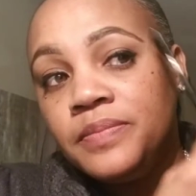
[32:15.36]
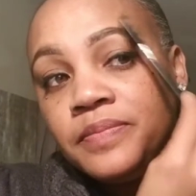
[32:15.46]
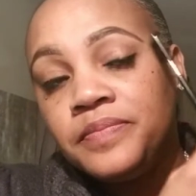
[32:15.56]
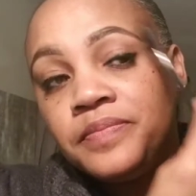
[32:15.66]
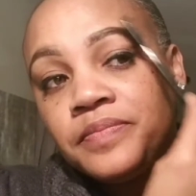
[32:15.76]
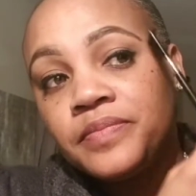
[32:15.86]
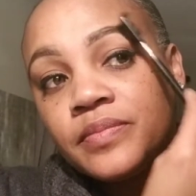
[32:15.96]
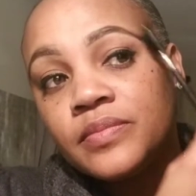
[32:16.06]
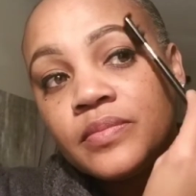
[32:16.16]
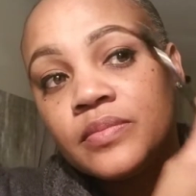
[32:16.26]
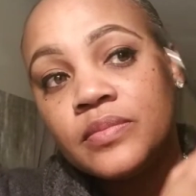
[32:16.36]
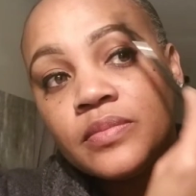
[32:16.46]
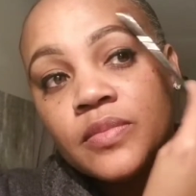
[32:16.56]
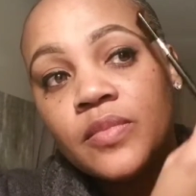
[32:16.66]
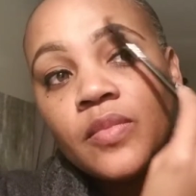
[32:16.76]
and
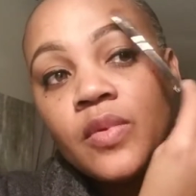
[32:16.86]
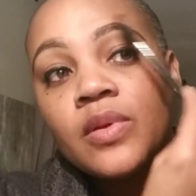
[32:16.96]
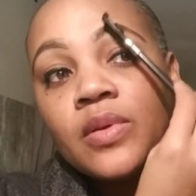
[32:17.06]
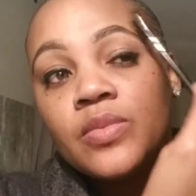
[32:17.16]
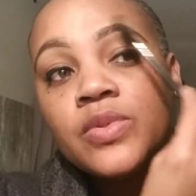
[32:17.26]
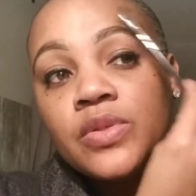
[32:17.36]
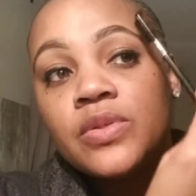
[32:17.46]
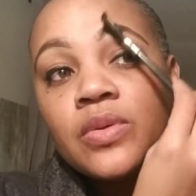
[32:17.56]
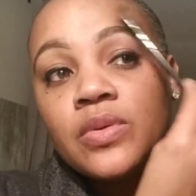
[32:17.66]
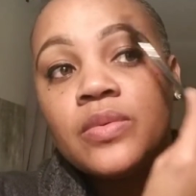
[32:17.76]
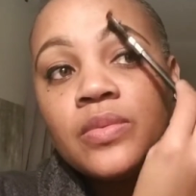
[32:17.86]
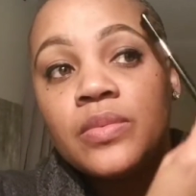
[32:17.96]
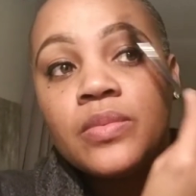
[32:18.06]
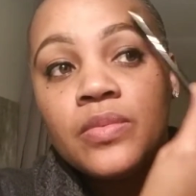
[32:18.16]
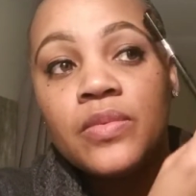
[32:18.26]
we're just going to